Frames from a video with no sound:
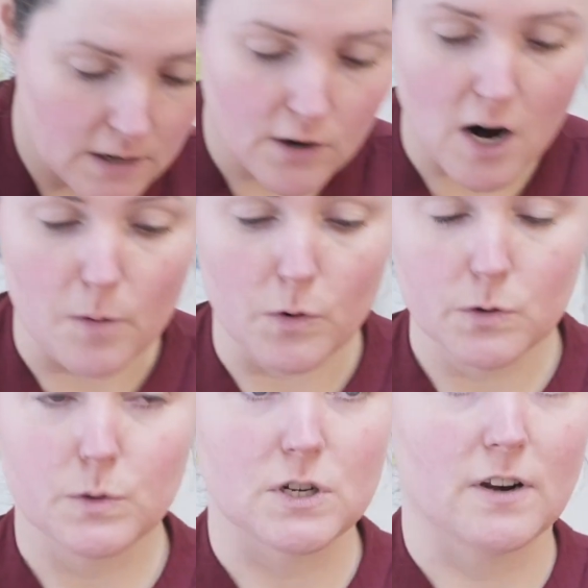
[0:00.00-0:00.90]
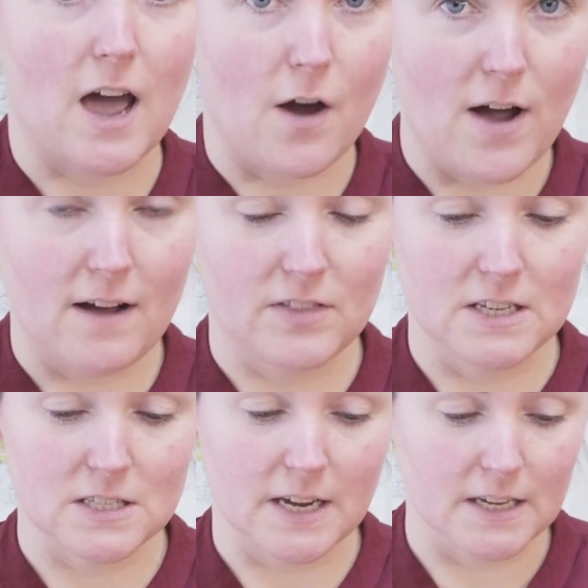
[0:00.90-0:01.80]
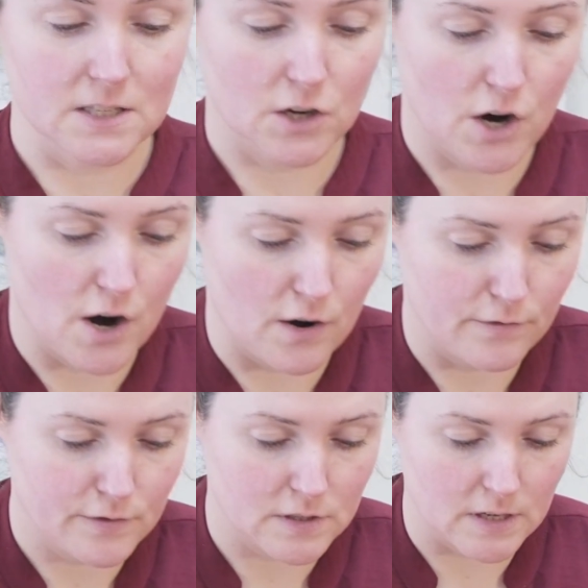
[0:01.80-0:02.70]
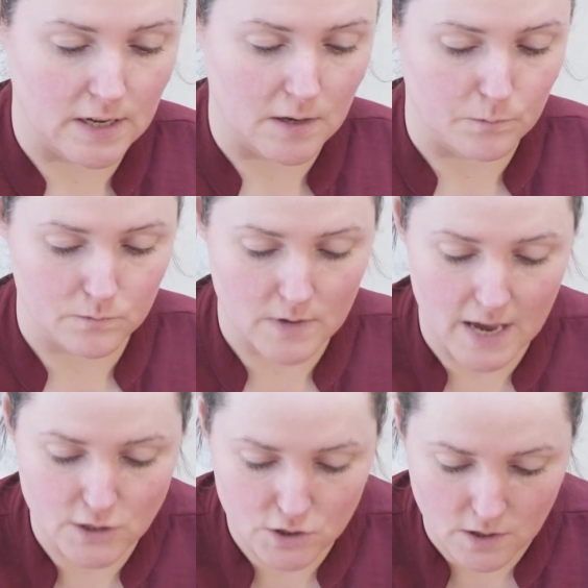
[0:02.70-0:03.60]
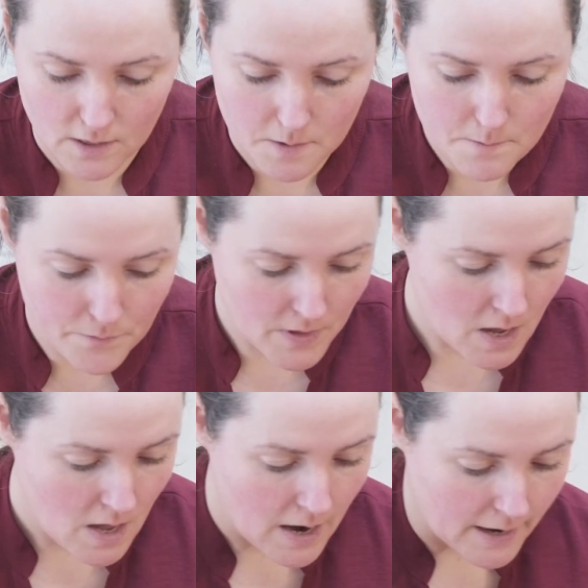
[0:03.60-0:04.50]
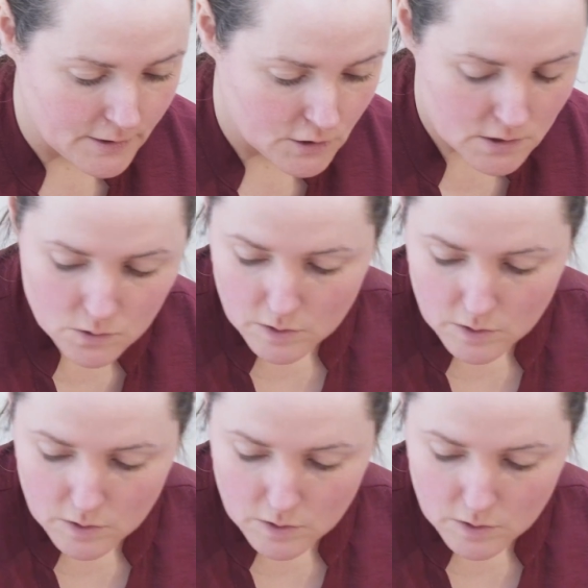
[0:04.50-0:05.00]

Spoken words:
your cardboard, which are now have these nice curved edges on them, and you're just going